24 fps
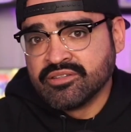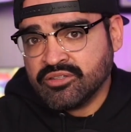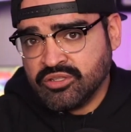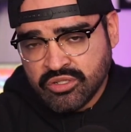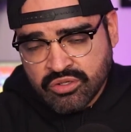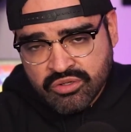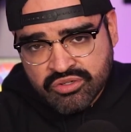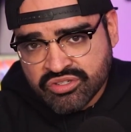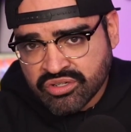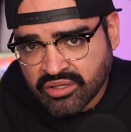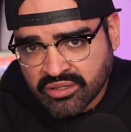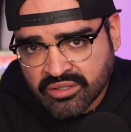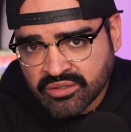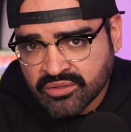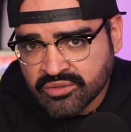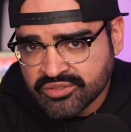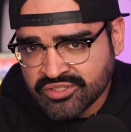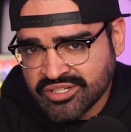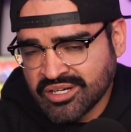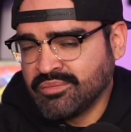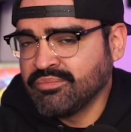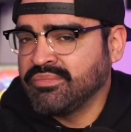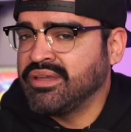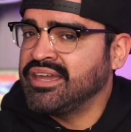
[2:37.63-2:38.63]
News
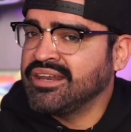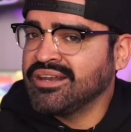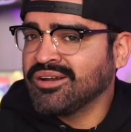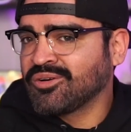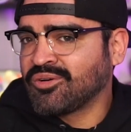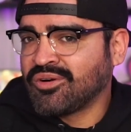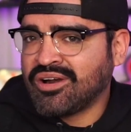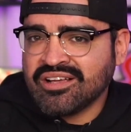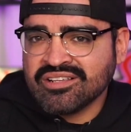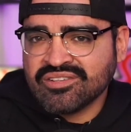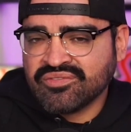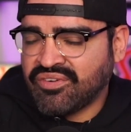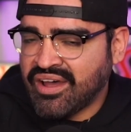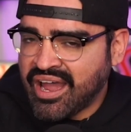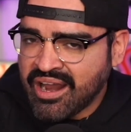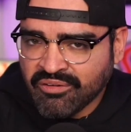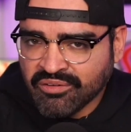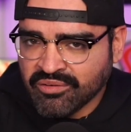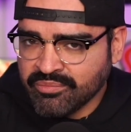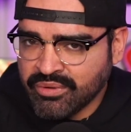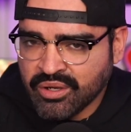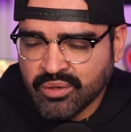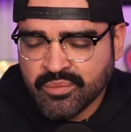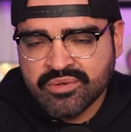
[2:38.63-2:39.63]
articles are made across
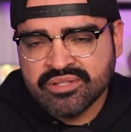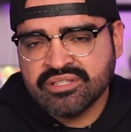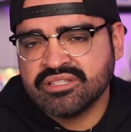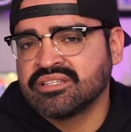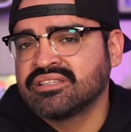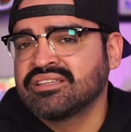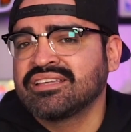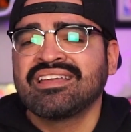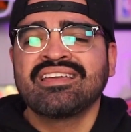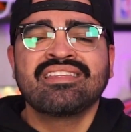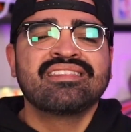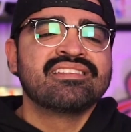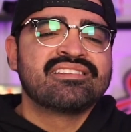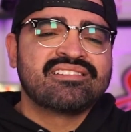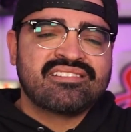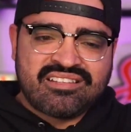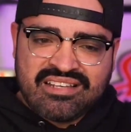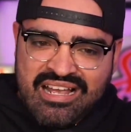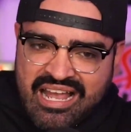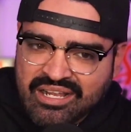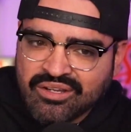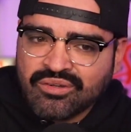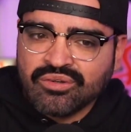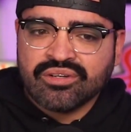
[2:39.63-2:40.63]
viral moments. The
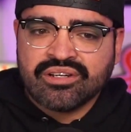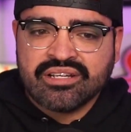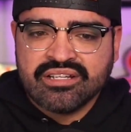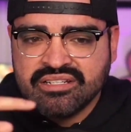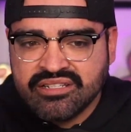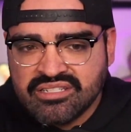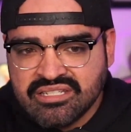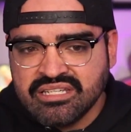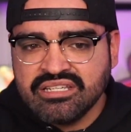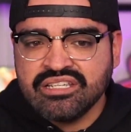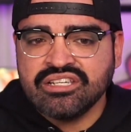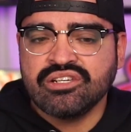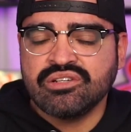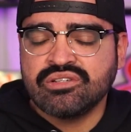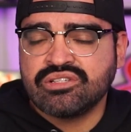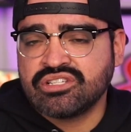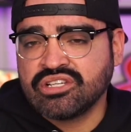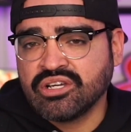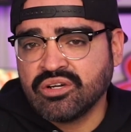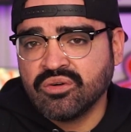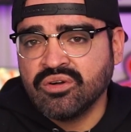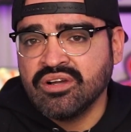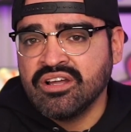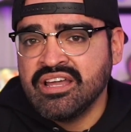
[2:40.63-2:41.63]
cycle continues.
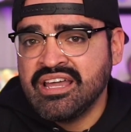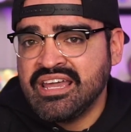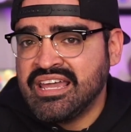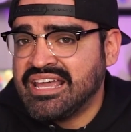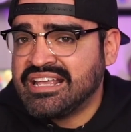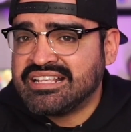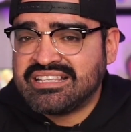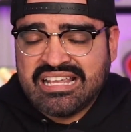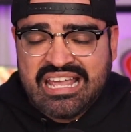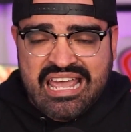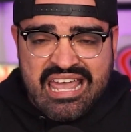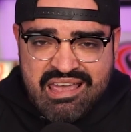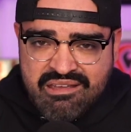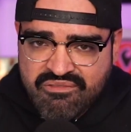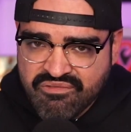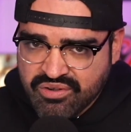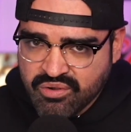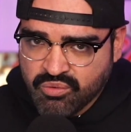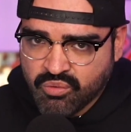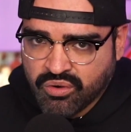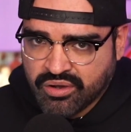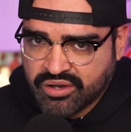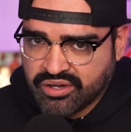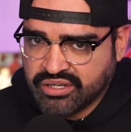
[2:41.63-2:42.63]
So it's
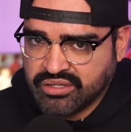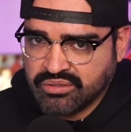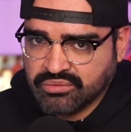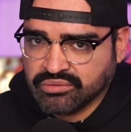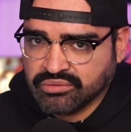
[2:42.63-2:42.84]
everywhere you